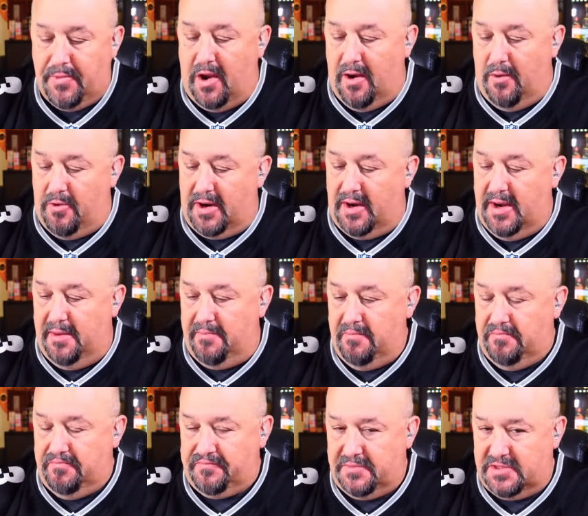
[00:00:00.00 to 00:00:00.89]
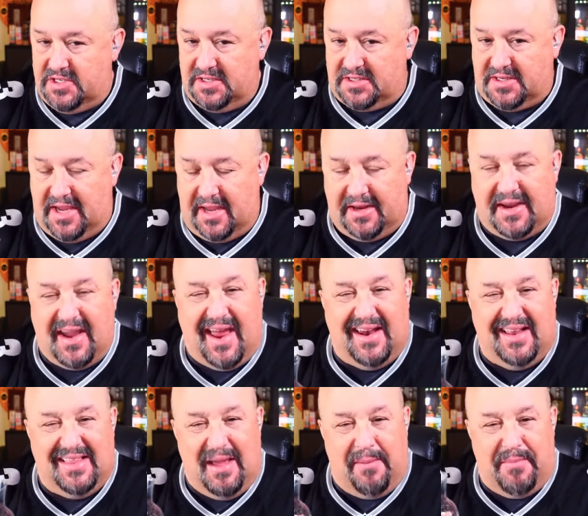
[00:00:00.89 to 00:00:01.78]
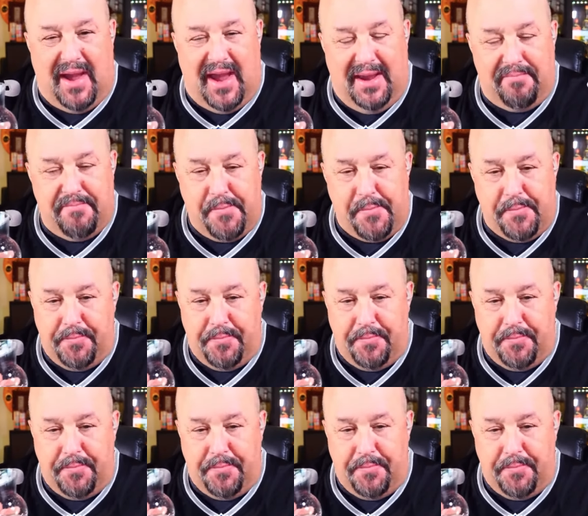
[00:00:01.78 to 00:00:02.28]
All right, we're going to just kind of let my